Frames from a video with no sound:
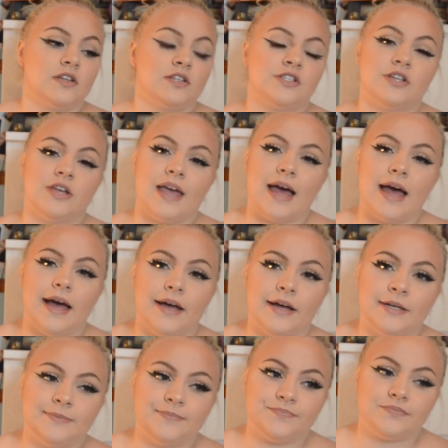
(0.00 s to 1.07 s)
So
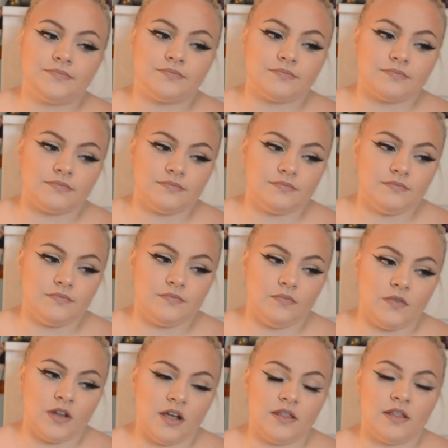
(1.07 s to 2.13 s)
yeah,
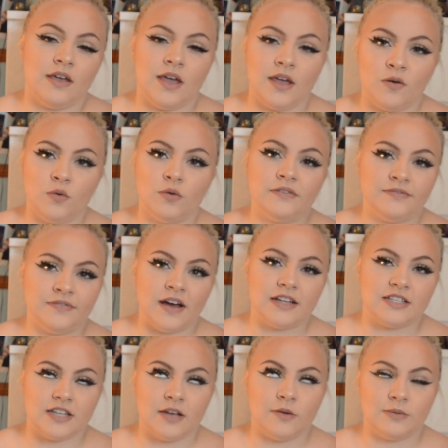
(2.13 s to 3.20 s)
it will
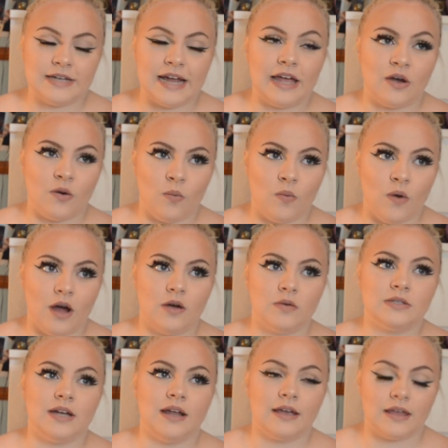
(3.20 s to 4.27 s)
take a while
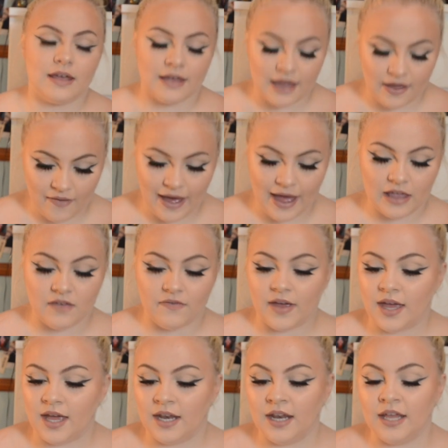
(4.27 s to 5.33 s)
to like get the hang of
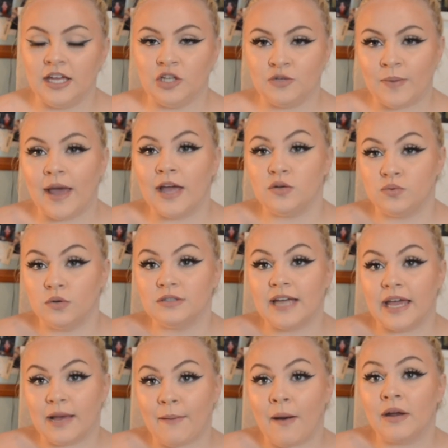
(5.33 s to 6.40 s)
it, and each page will
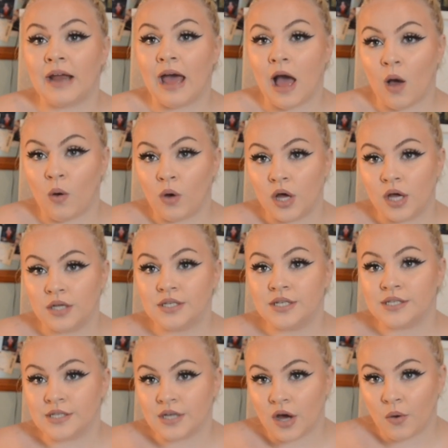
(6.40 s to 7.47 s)
take about an hour to
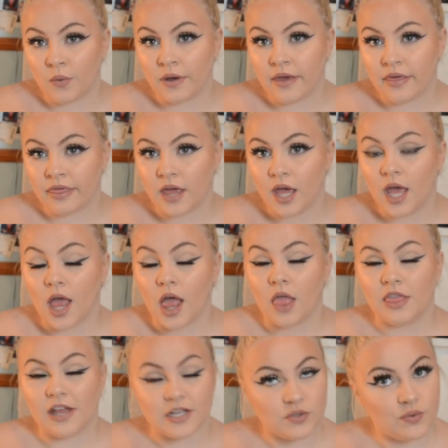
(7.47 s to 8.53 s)
start with.
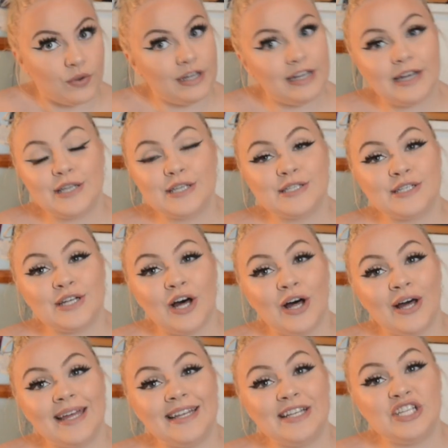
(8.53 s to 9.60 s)
That's when you need to
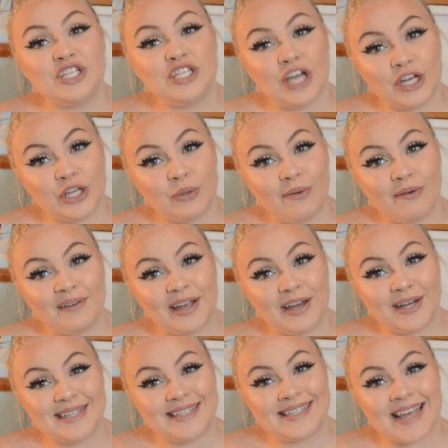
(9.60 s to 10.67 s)
start in January,
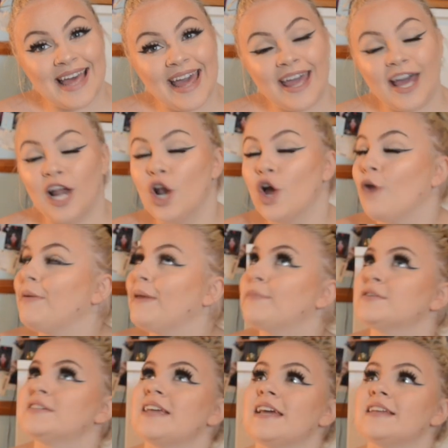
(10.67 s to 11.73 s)
I'd say. A lot of
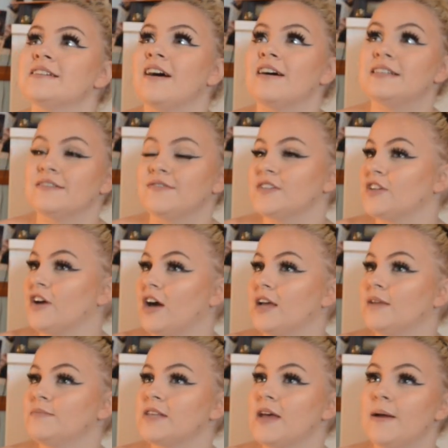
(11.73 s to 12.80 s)
people say start at different
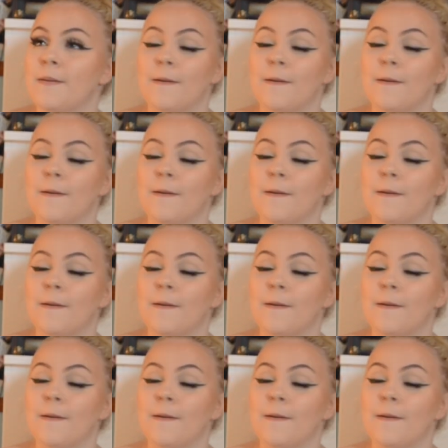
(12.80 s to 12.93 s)
times.